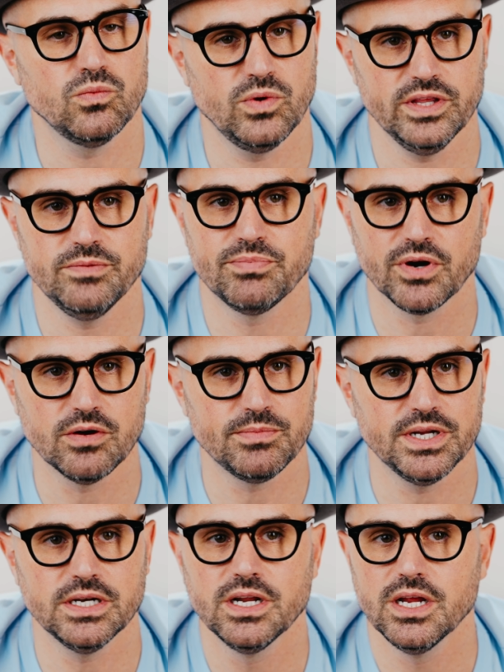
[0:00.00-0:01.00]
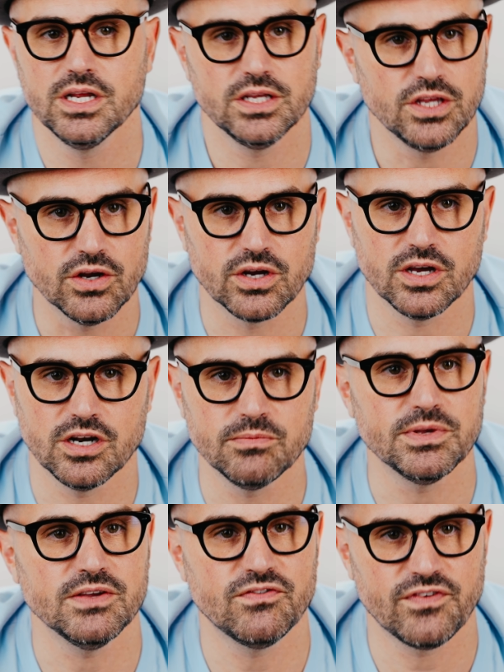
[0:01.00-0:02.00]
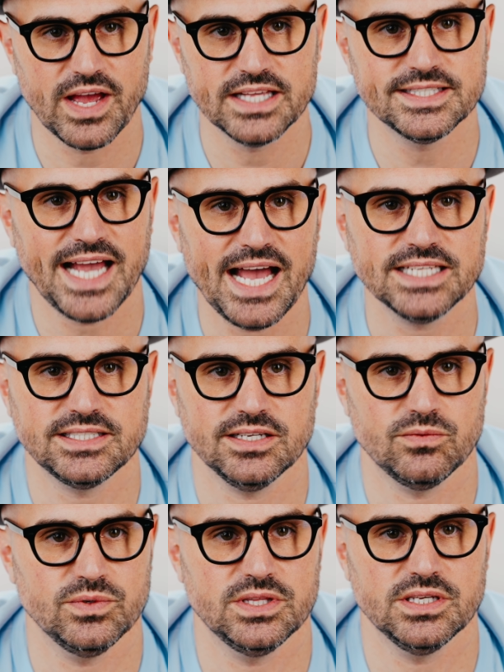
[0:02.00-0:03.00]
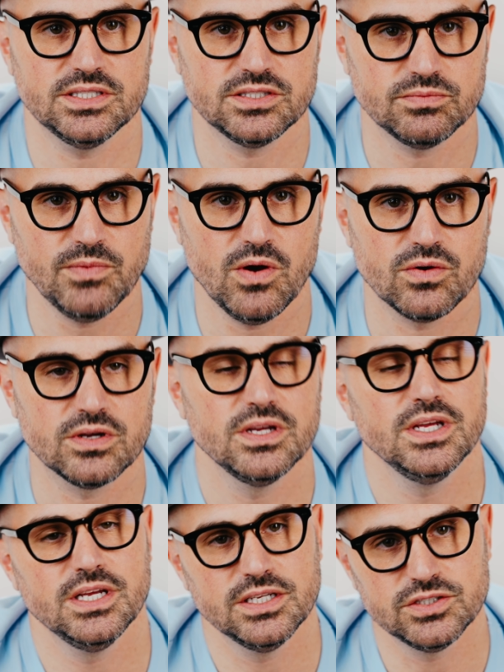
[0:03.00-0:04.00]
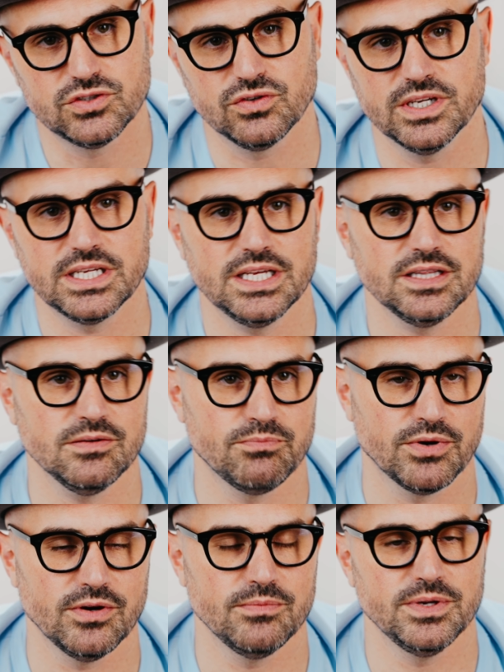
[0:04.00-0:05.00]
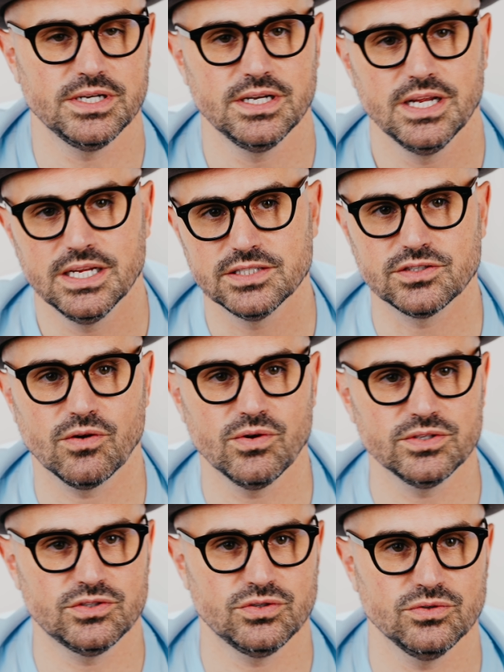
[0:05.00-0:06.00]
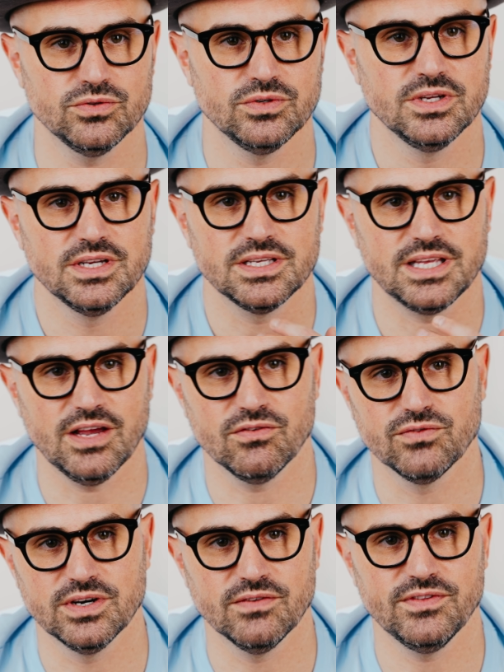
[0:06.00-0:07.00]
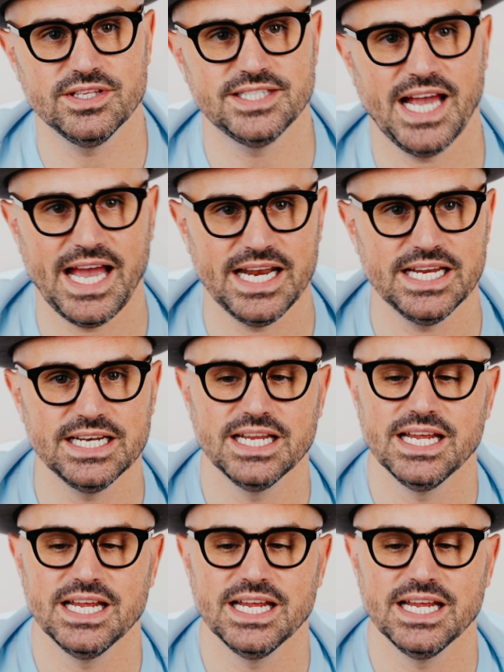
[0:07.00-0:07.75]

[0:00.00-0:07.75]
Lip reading: With bourbon, you're gonna be fantastic with this smoke. Drinking the bourbon is going to get rid of the tannin,